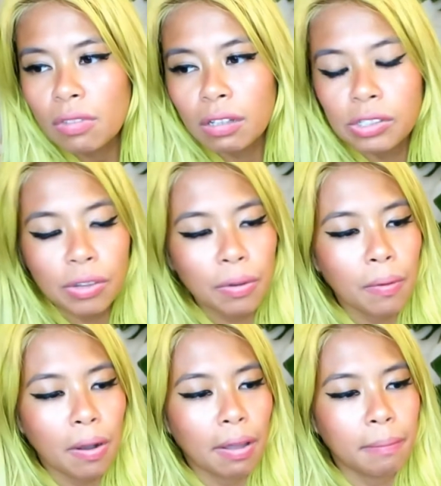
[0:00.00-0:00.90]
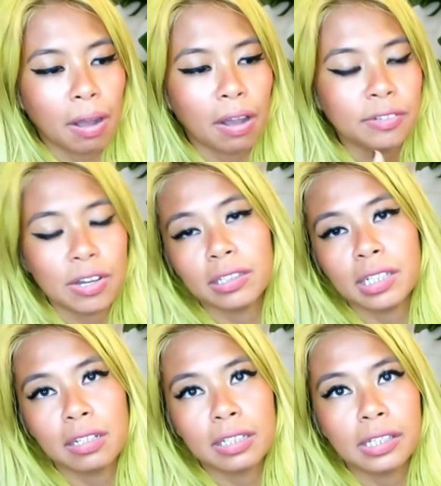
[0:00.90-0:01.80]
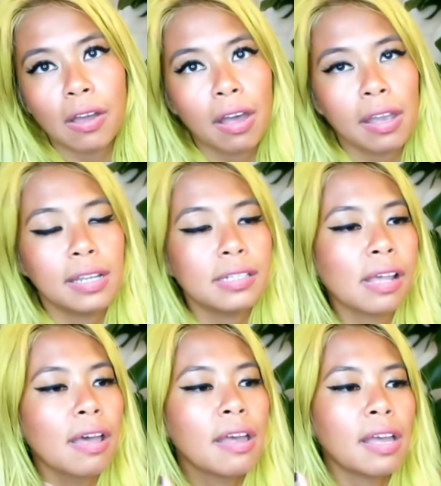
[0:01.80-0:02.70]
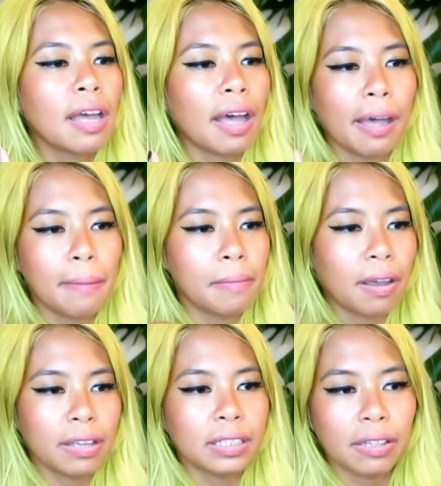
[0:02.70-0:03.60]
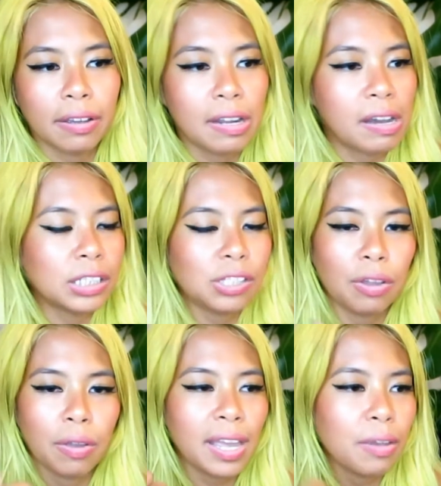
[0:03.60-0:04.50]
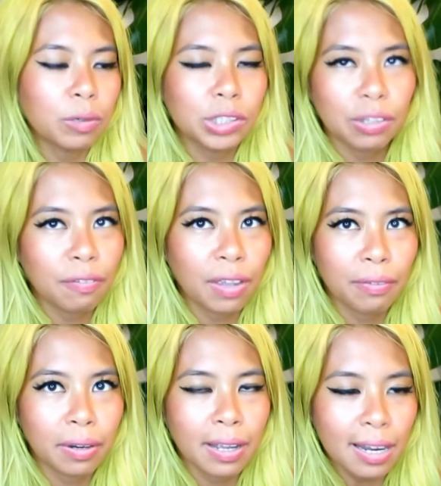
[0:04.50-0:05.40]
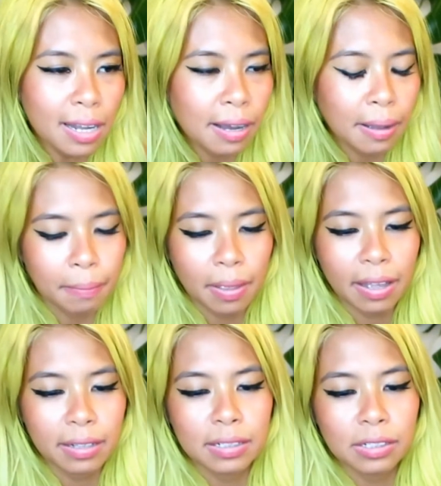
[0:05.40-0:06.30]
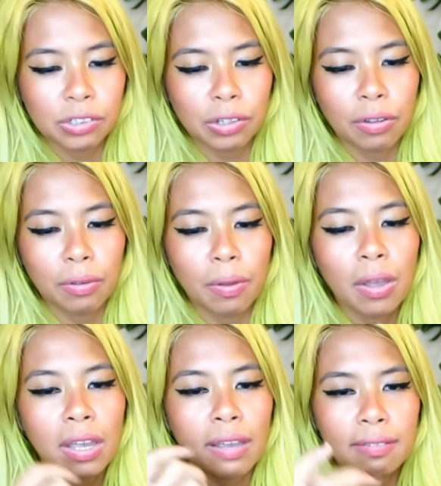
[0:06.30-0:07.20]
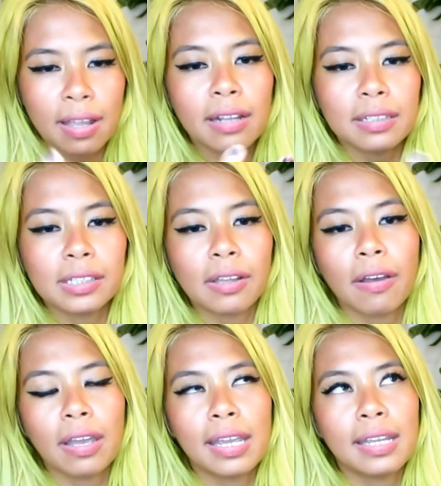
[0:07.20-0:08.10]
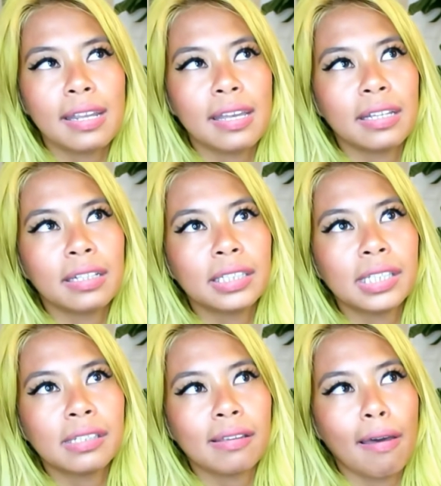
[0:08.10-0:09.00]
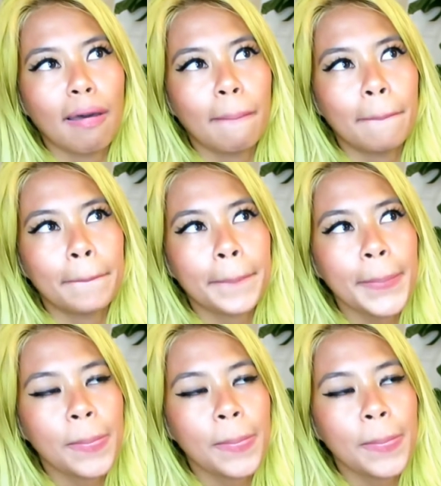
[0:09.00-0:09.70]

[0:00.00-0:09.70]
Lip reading: So after asking the designs, I'd ask, hey, what's your favorite color? And so if that design is, for